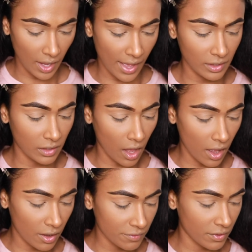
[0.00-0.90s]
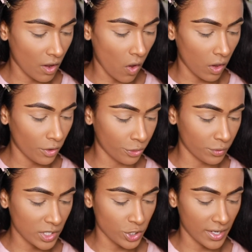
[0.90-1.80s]
I love all
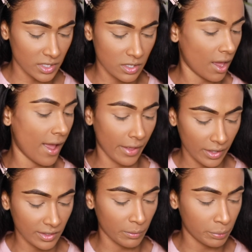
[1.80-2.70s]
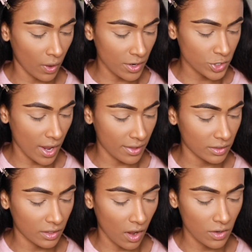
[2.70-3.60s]
three shades, the highlight, the blush, and
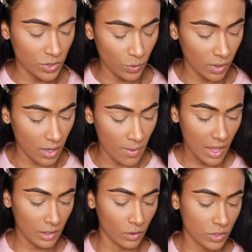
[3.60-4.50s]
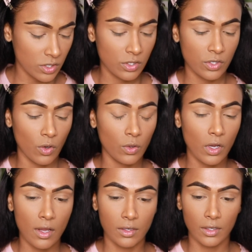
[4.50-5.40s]
the contour. It looks
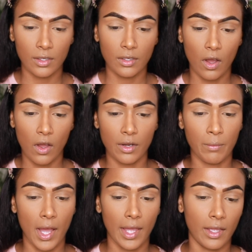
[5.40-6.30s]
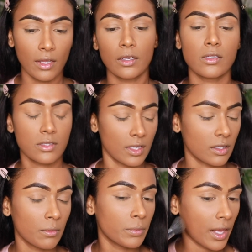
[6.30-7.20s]
so good on my skin
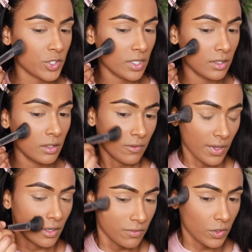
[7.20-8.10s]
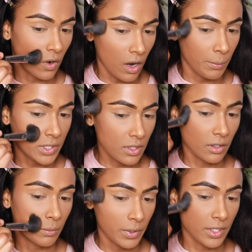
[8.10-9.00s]
complexion. If any of you are my skin
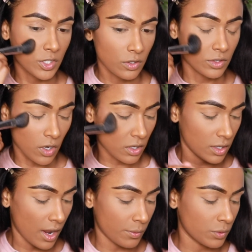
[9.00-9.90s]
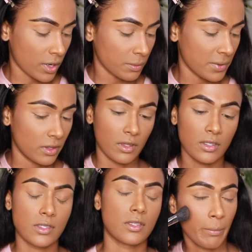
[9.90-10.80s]
complexion or darker, I would recommend
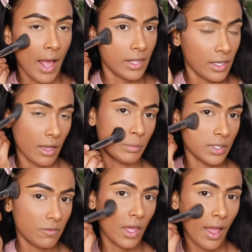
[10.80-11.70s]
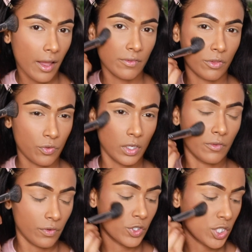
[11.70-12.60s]
this palette. I believe they have 3
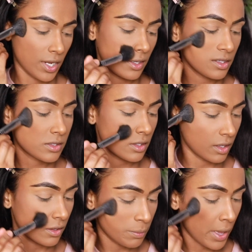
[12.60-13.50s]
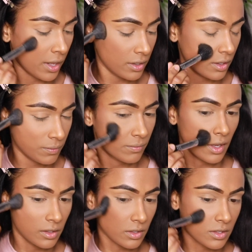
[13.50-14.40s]
different shades in the palette,
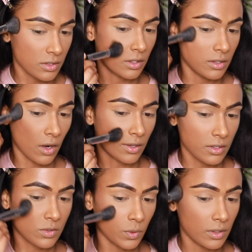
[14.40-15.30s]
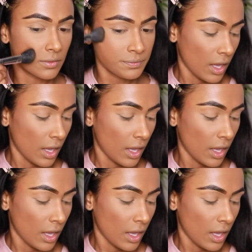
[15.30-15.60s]
and this is the darkest one.